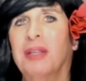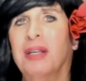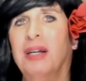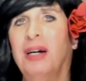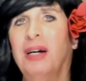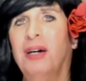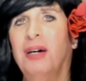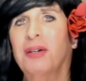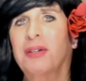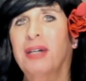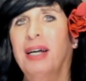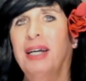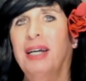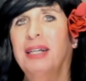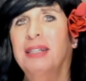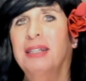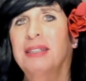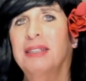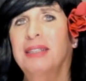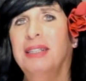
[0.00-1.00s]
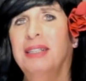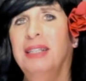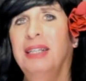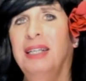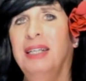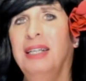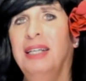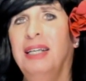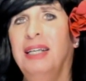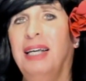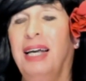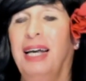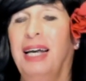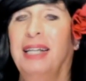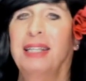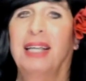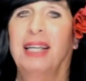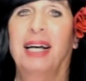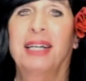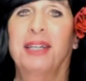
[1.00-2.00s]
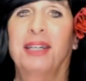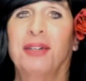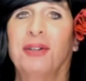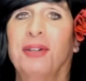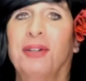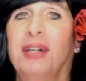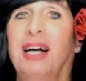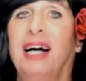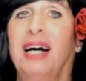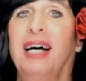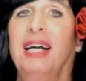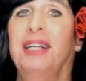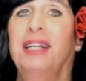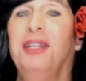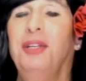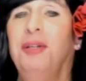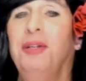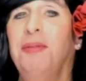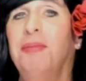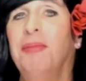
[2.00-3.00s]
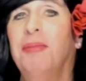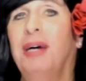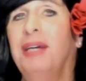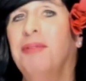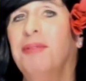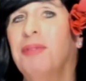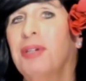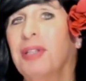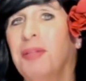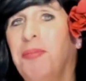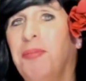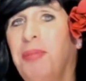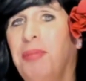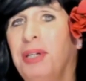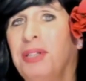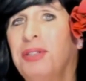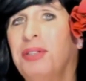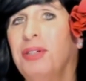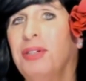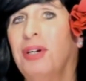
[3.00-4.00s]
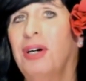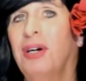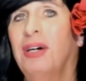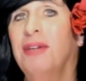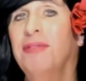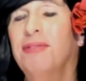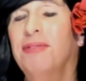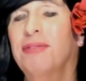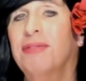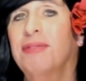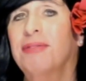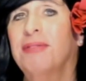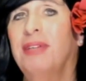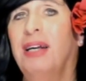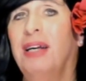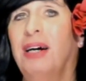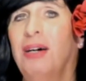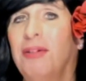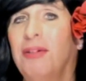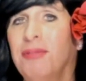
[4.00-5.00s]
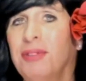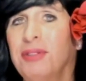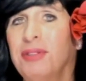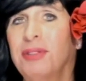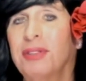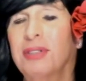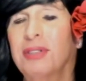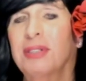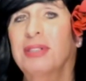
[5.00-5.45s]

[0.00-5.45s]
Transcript: Okay? And like it or not, you might really piss you off, Elvis.